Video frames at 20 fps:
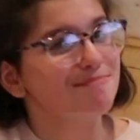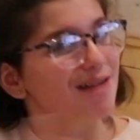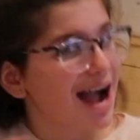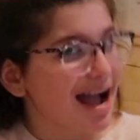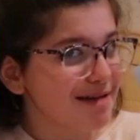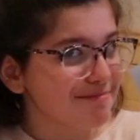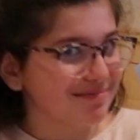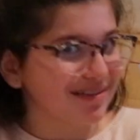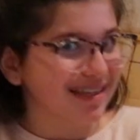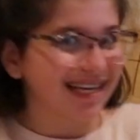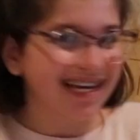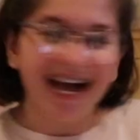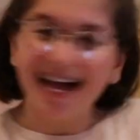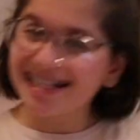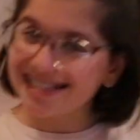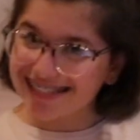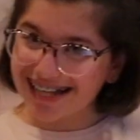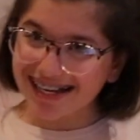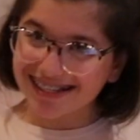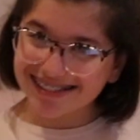by me,
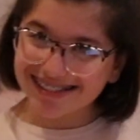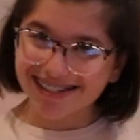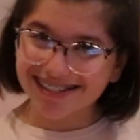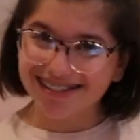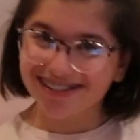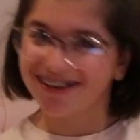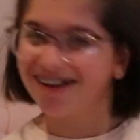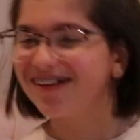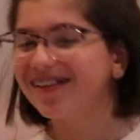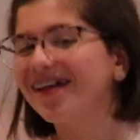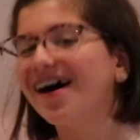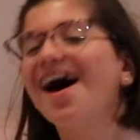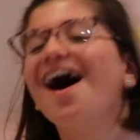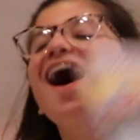Adele Ciociola,